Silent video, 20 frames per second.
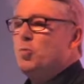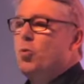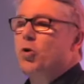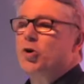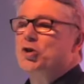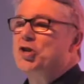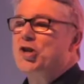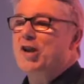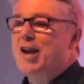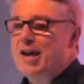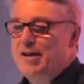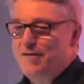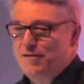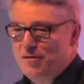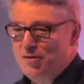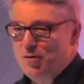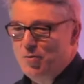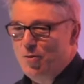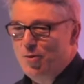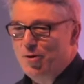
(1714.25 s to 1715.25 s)
worst
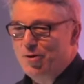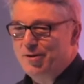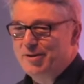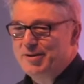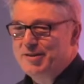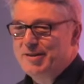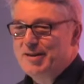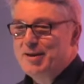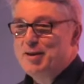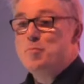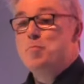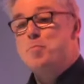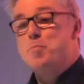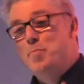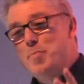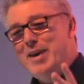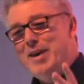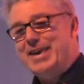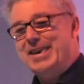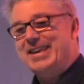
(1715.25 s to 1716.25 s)
life in the world.
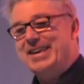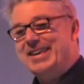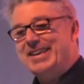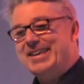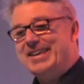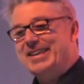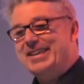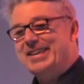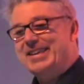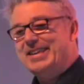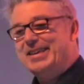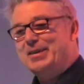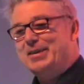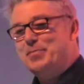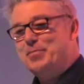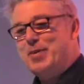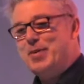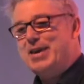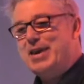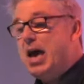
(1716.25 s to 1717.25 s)
Be.
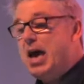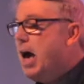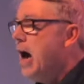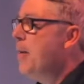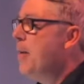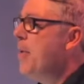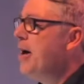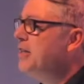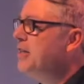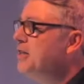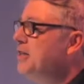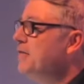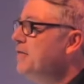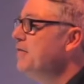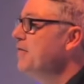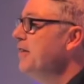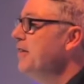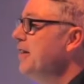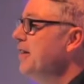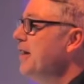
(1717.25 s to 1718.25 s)
Imagine
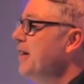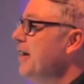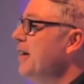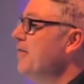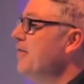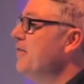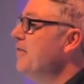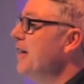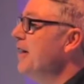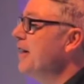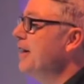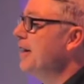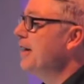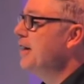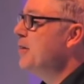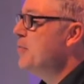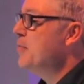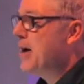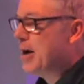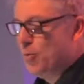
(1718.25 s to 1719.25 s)
if Nicola
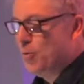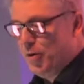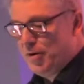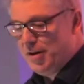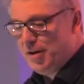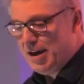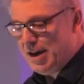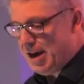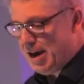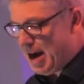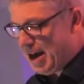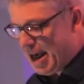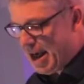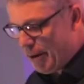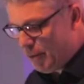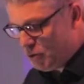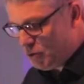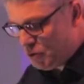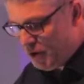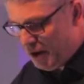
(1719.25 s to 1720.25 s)
came back one day and
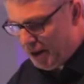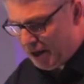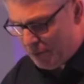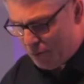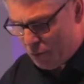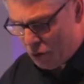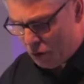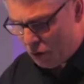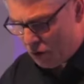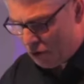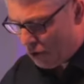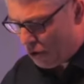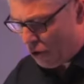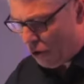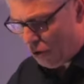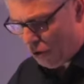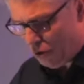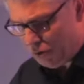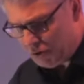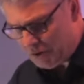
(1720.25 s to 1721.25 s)
I was reading a book
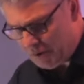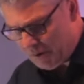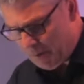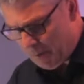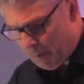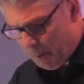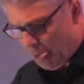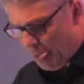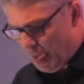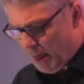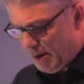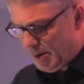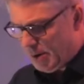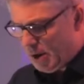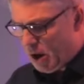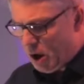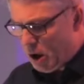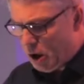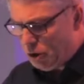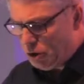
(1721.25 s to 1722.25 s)
called
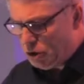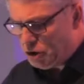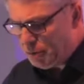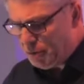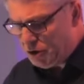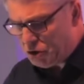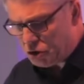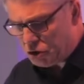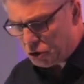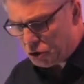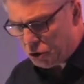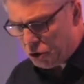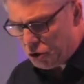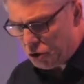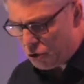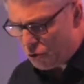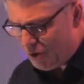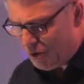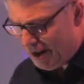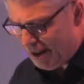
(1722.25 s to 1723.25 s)
How to Be Sure
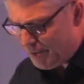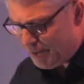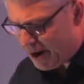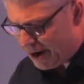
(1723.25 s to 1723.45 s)
You're Really